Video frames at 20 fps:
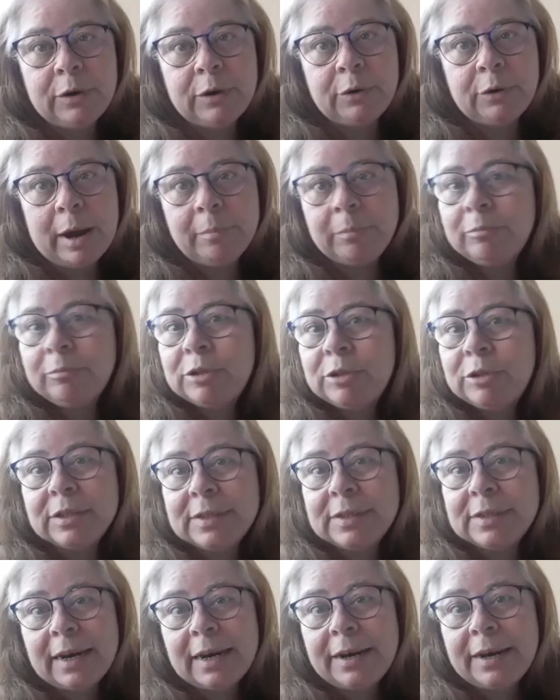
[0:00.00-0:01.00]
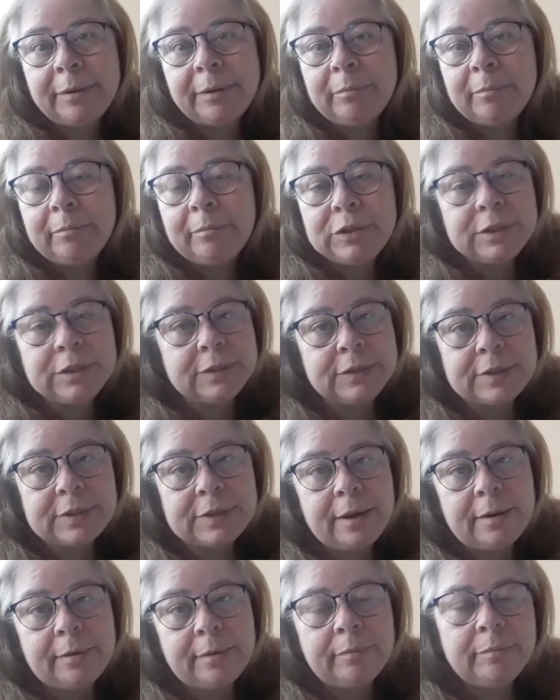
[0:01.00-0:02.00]
he's full of crap. I'm just telling you.
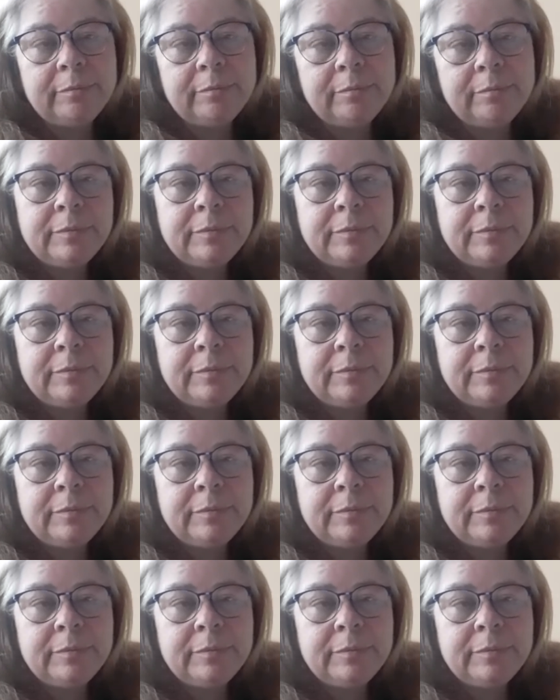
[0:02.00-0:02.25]
Just saying.